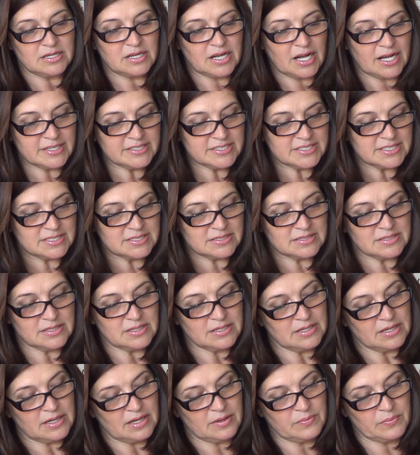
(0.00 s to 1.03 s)
Cast
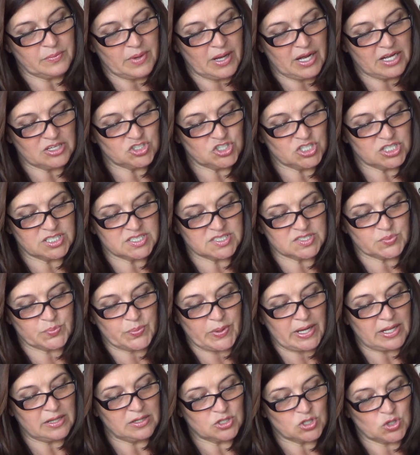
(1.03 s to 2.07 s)
a magic
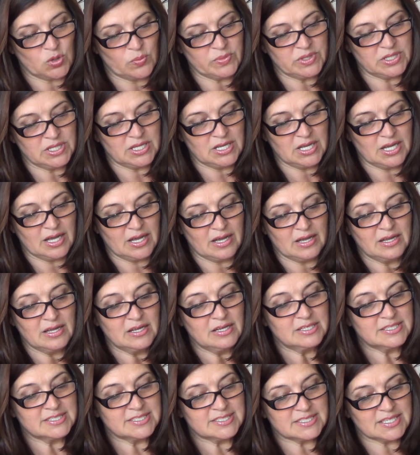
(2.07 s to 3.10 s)
spell, Romnie,
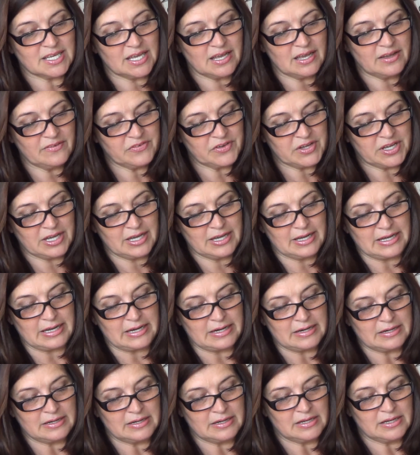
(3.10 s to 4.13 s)
save her.
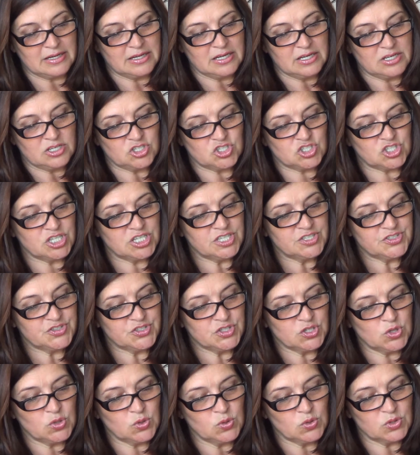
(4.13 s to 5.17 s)
She
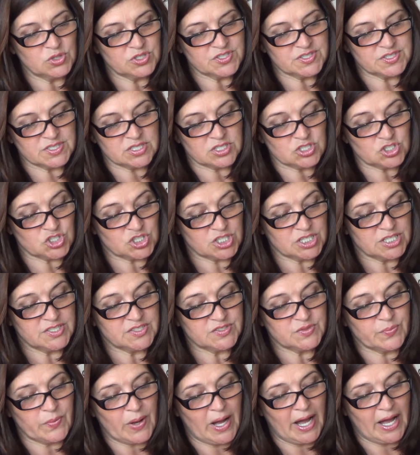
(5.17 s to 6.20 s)
is yours, she
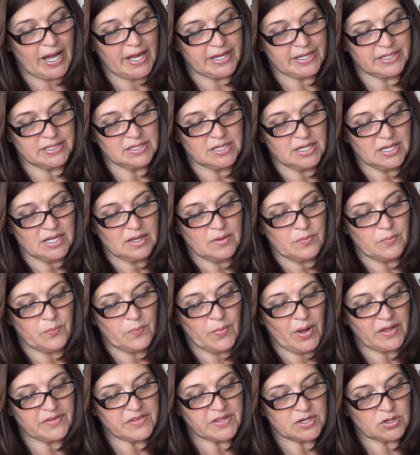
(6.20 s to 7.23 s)
is mine,
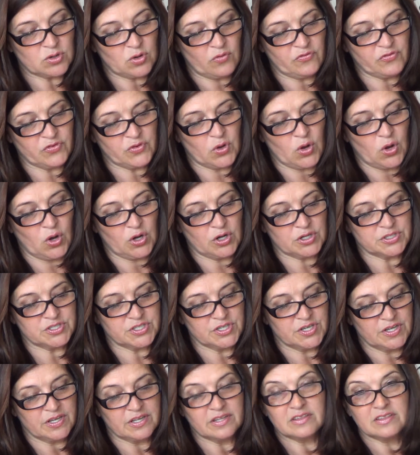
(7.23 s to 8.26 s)
Mother of God,
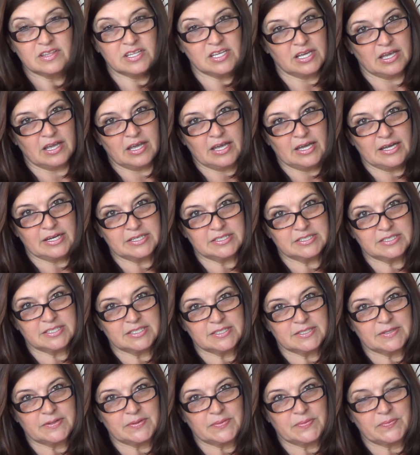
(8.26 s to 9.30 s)
the earth.